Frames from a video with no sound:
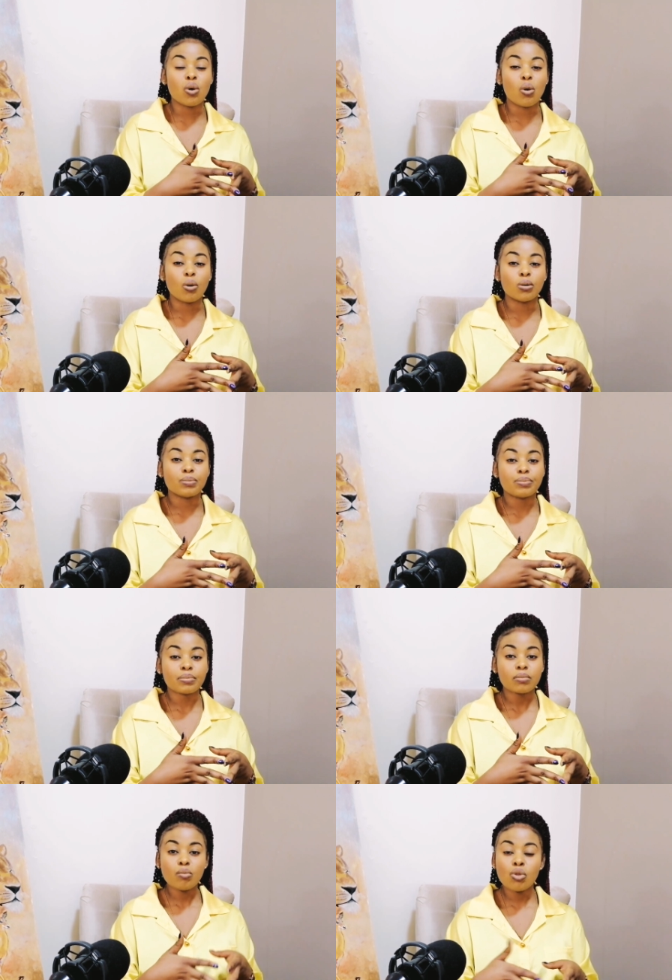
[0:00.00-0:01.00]
your
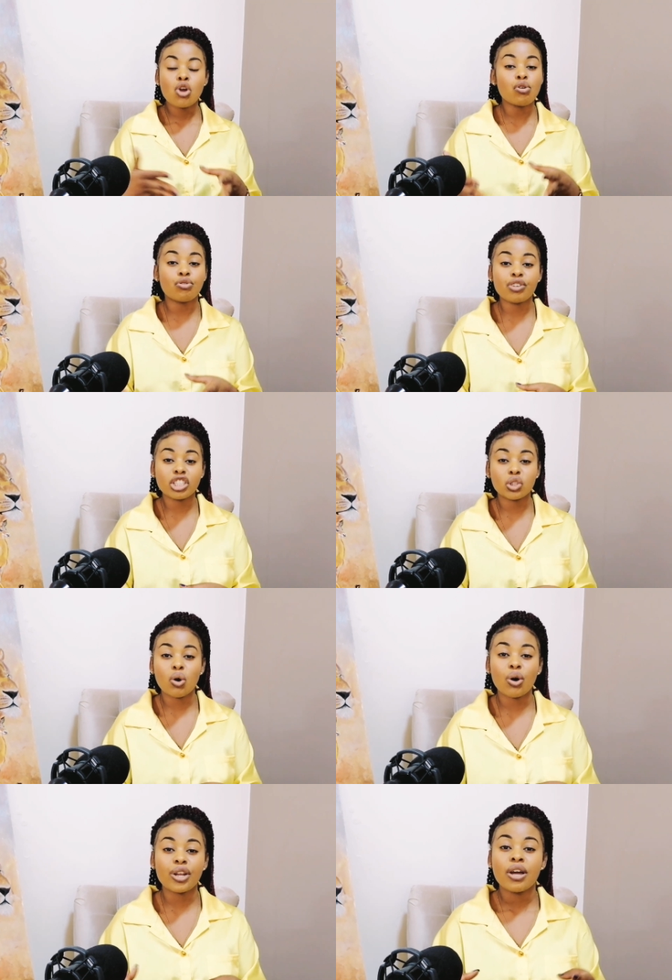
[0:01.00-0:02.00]
your
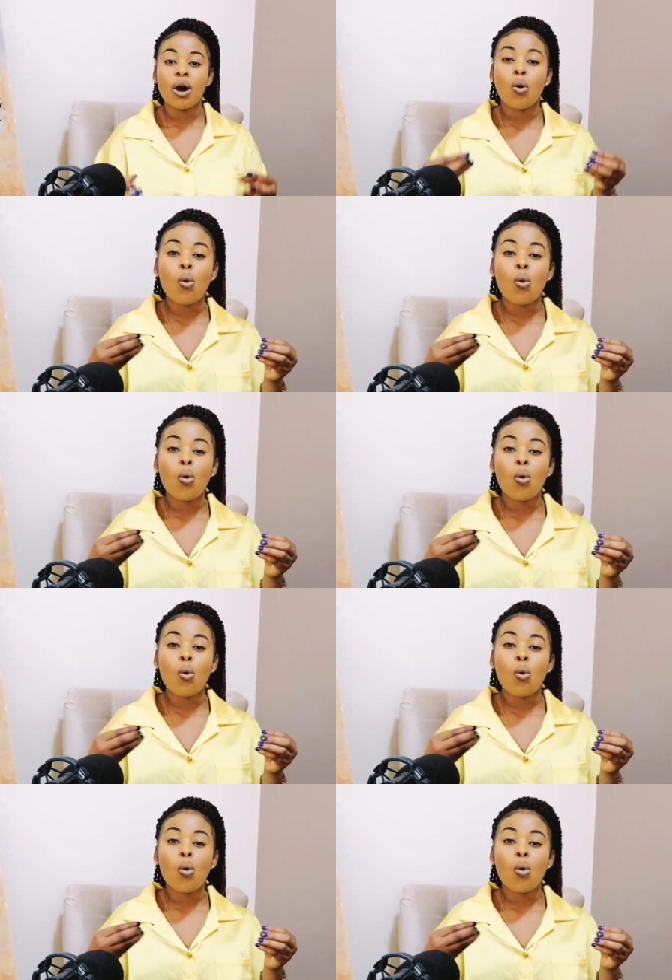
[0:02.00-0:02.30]
vision.